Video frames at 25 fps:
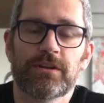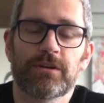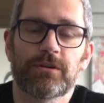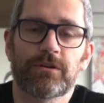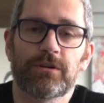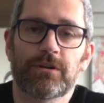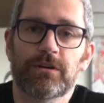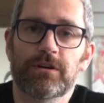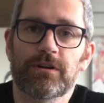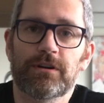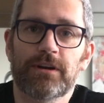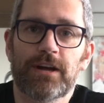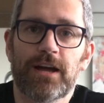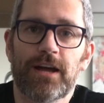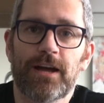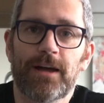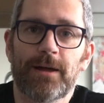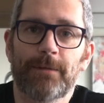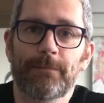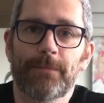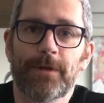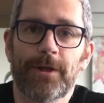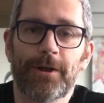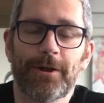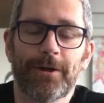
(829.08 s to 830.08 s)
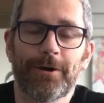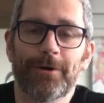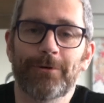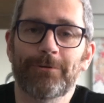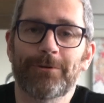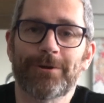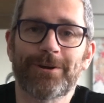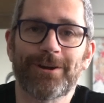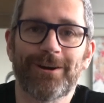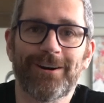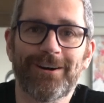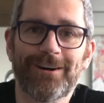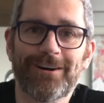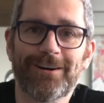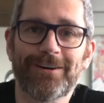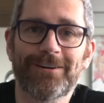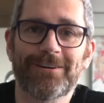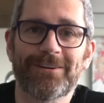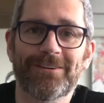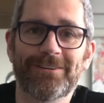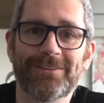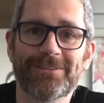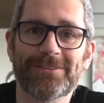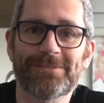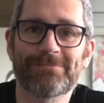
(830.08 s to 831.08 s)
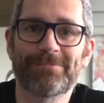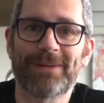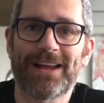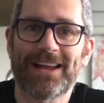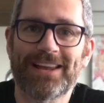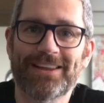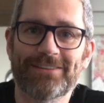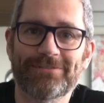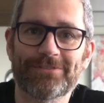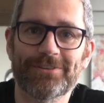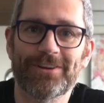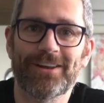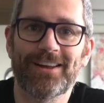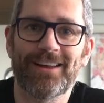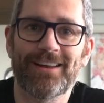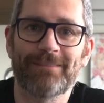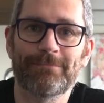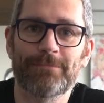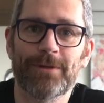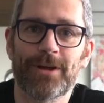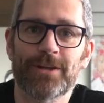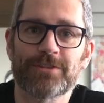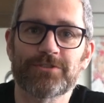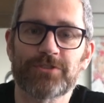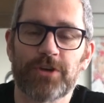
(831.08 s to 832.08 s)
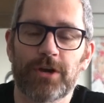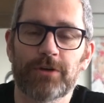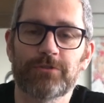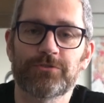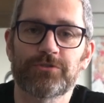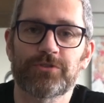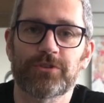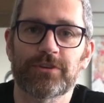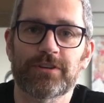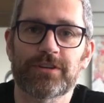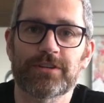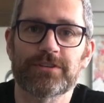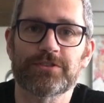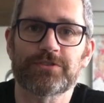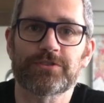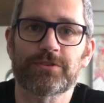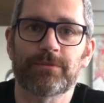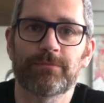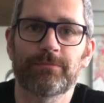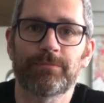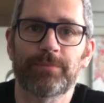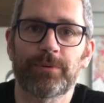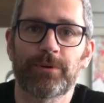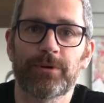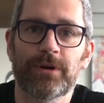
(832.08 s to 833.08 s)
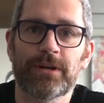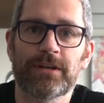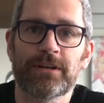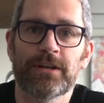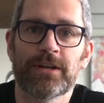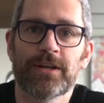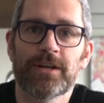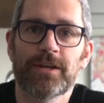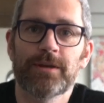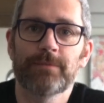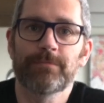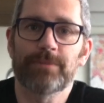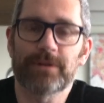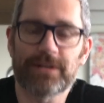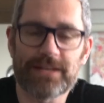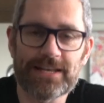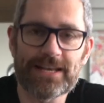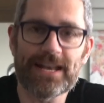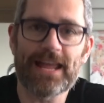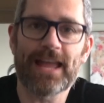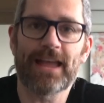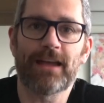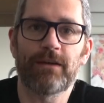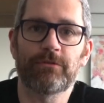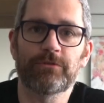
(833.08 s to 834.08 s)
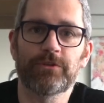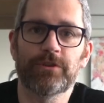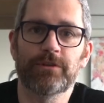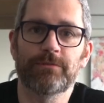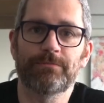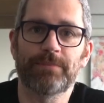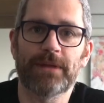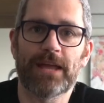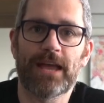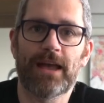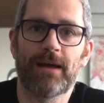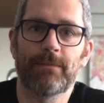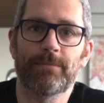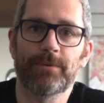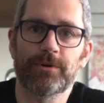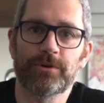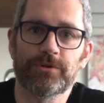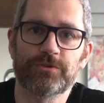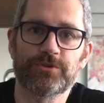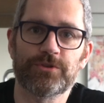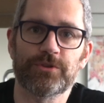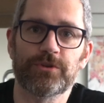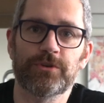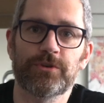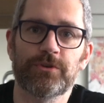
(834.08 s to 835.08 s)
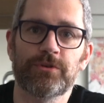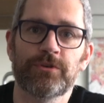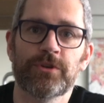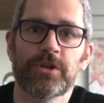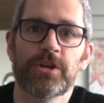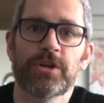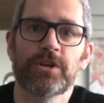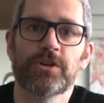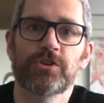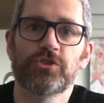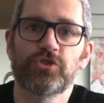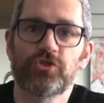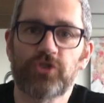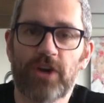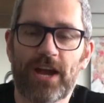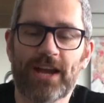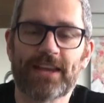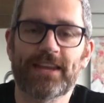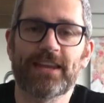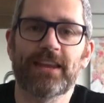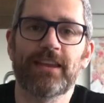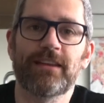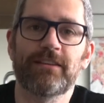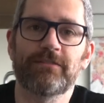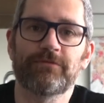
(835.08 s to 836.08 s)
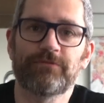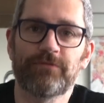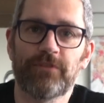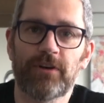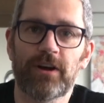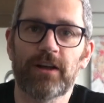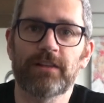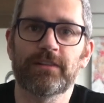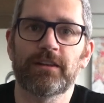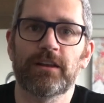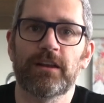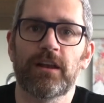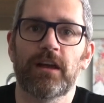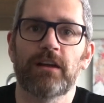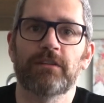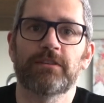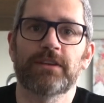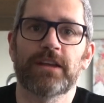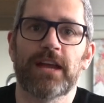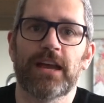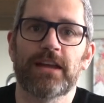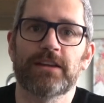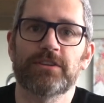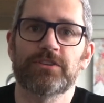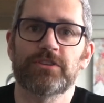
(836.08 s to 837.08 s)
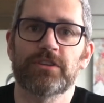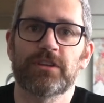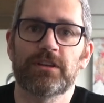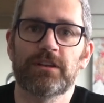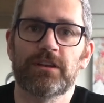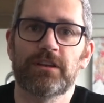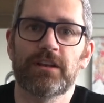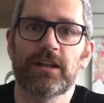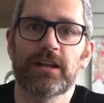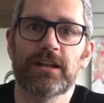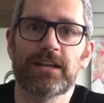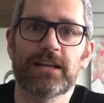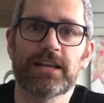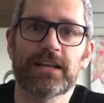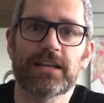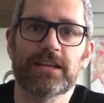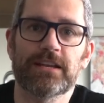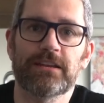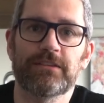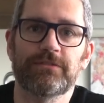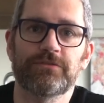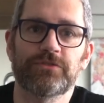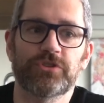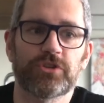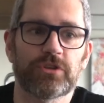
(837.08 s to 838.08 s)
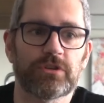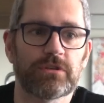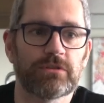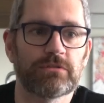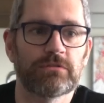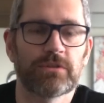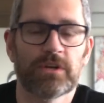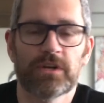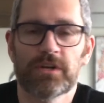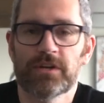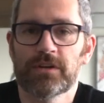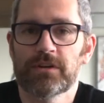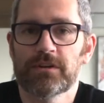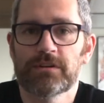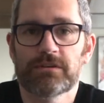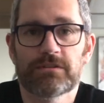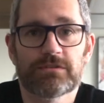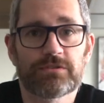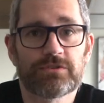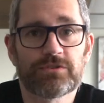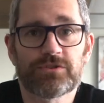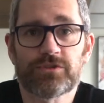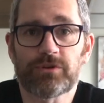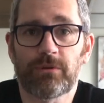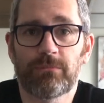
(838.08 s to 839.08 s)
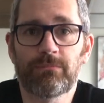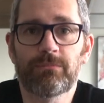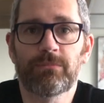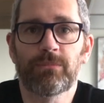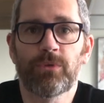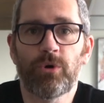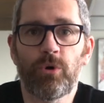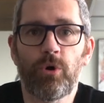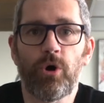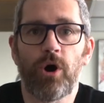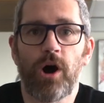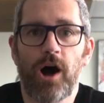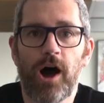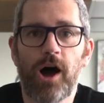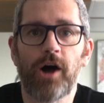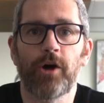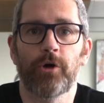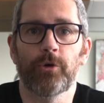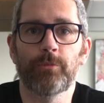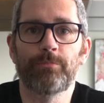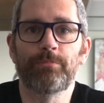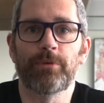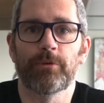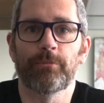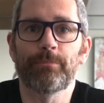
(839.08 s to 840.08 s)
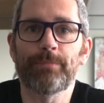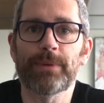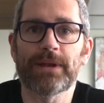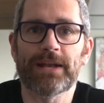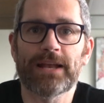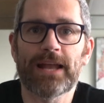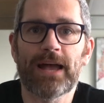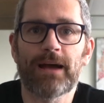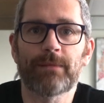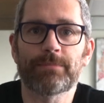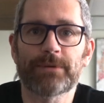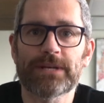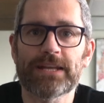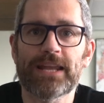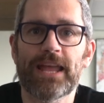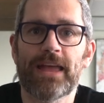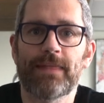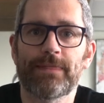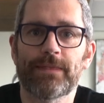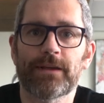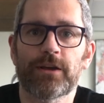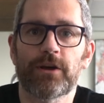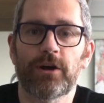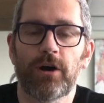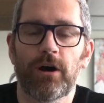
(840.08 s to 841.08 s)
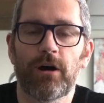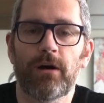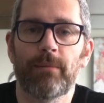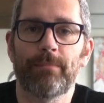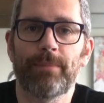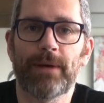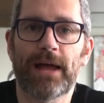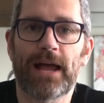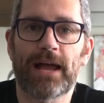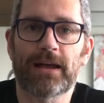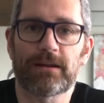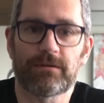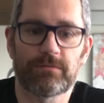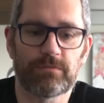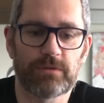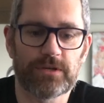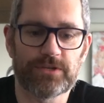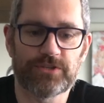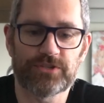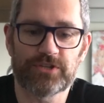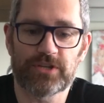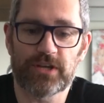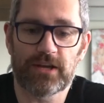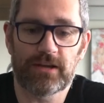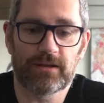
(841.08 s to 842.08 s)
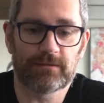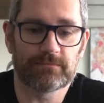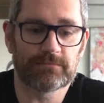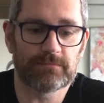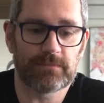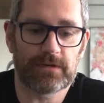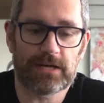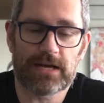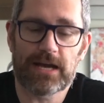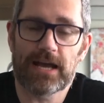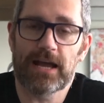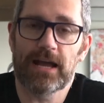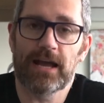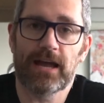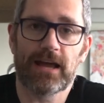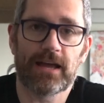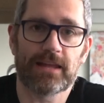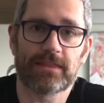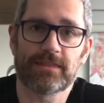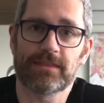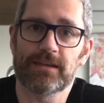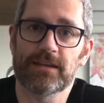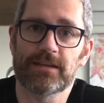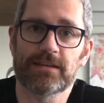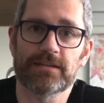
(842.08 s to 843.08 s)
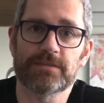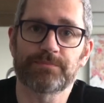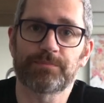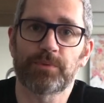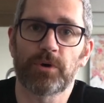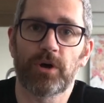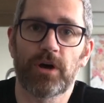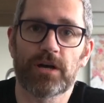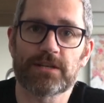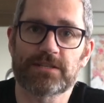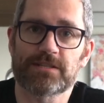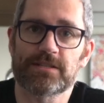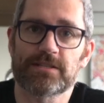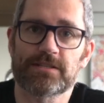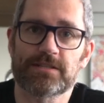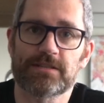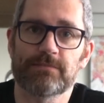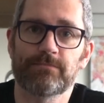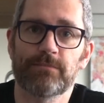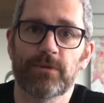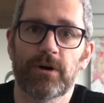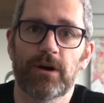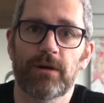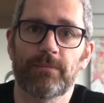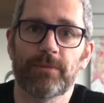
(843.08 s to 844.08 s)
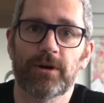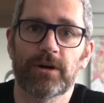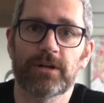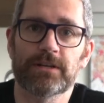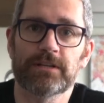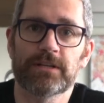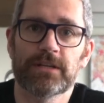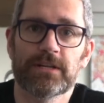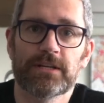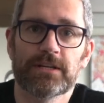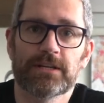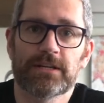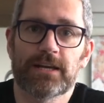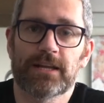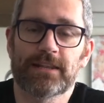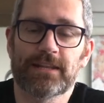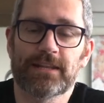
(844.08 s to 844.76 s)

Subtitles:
or an old car on the back of a tow truck at some point. But now you'd be able to track it, find the location, and it gives you some more hope of being able to get the car back, which I think is priceless in my mind. I